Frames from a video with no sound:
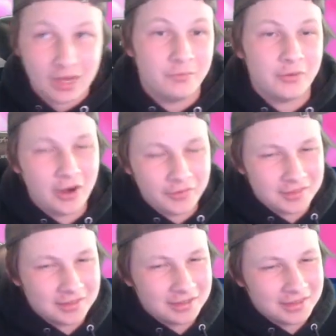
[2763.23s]
Regardless,
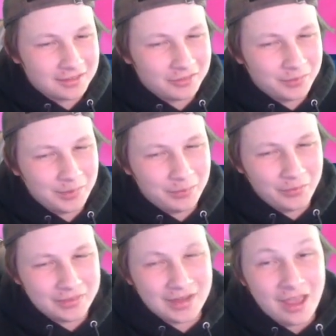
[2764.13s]
he's going to take a little bit of
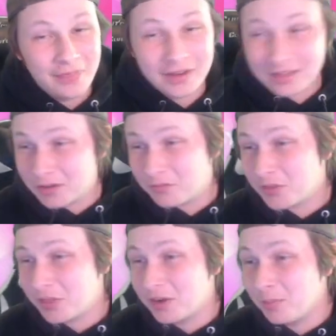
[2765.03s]
poison. Then he's going to go for a
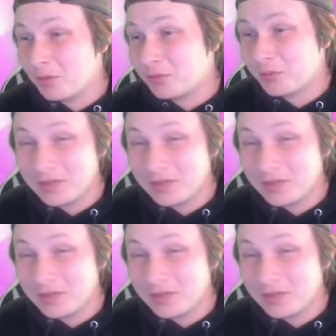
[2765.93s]
Thunderbolt. So he